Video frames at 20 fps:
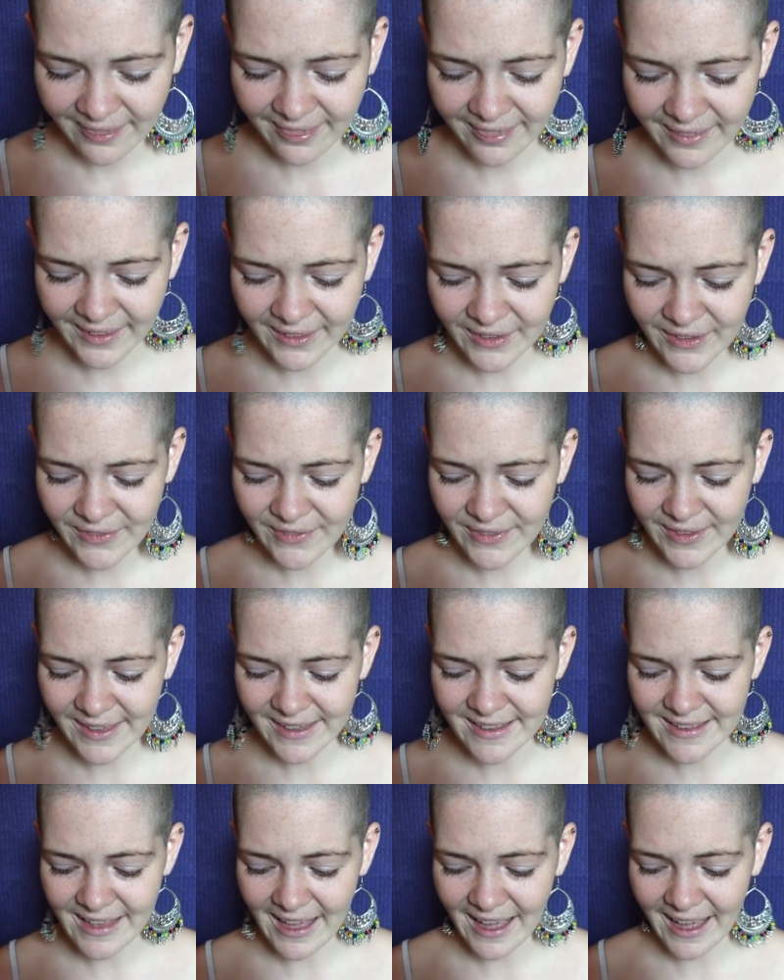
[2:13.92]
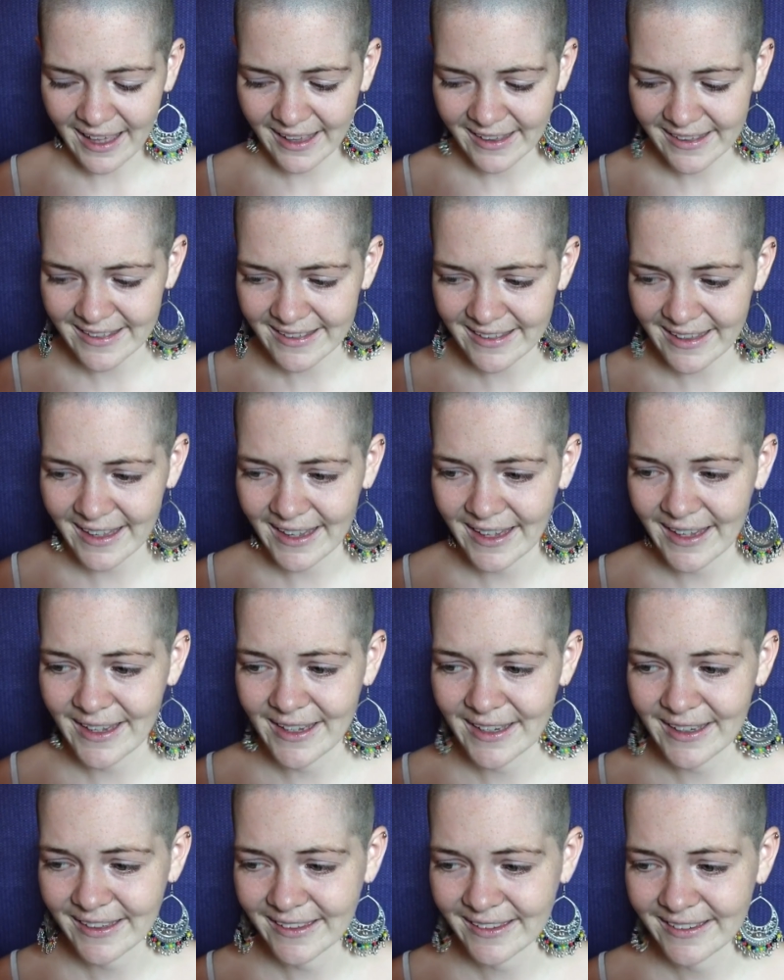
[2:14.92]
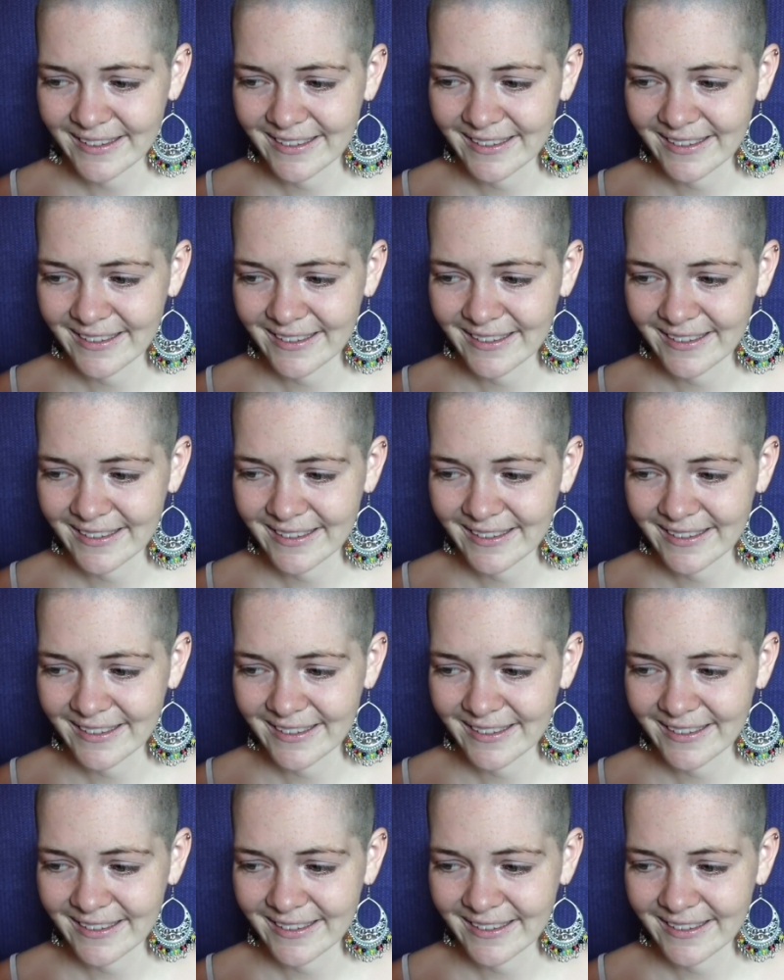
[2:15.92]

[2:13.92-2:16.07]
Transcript: think of this as a